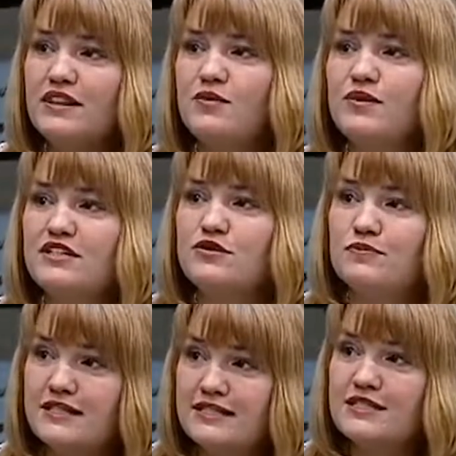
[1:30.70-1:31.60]
knowing that we
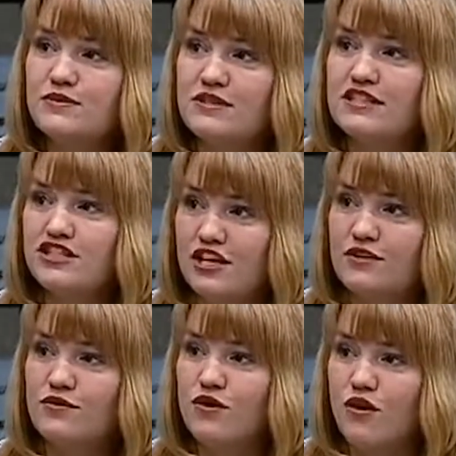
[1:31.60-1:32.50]
do business with each
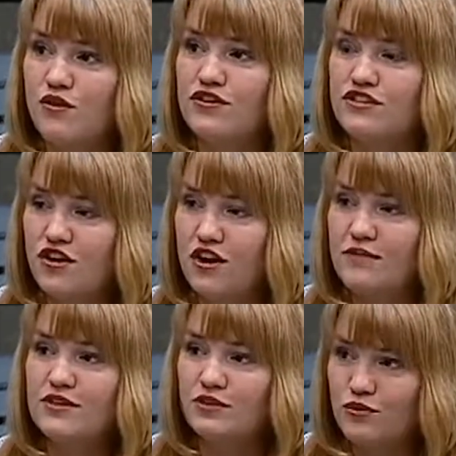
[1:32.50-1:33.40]
other all the
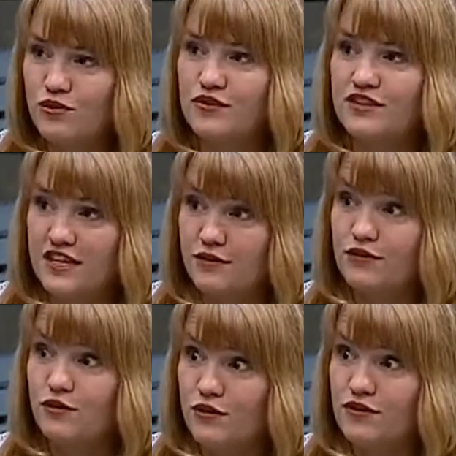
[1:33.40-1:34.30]
time, the
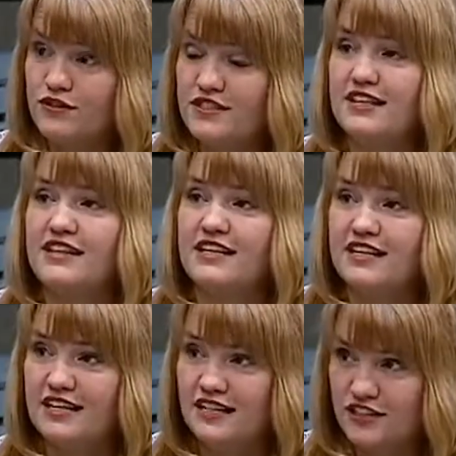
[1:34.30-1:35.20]
other lawyers and
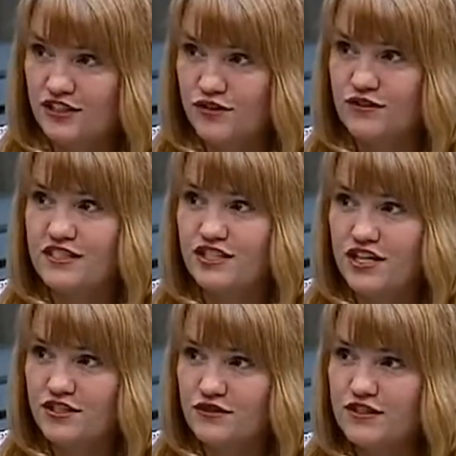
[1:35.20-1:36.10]
the insurance
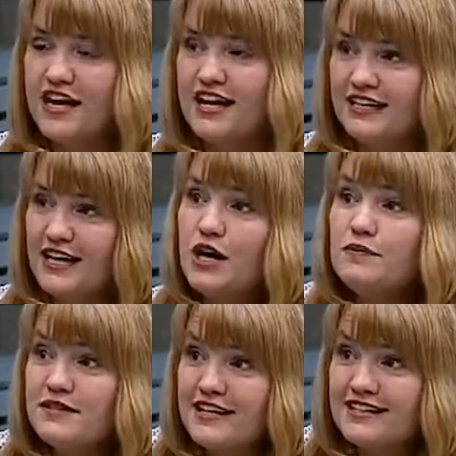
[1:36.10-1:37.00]
adjusters, it
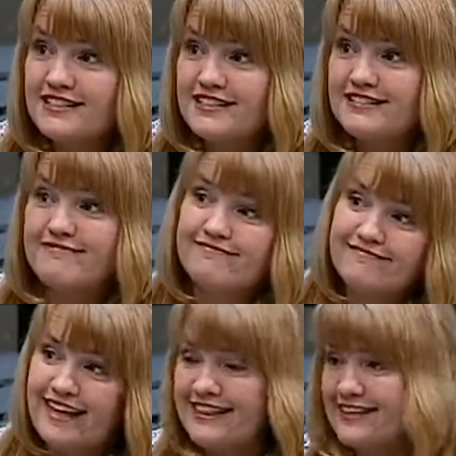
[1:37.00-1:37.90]
helps us
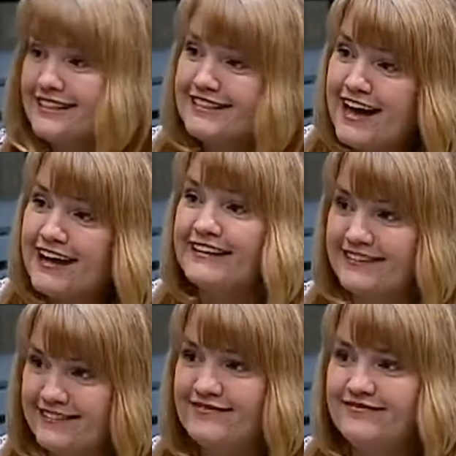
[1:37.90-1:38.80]
get things done.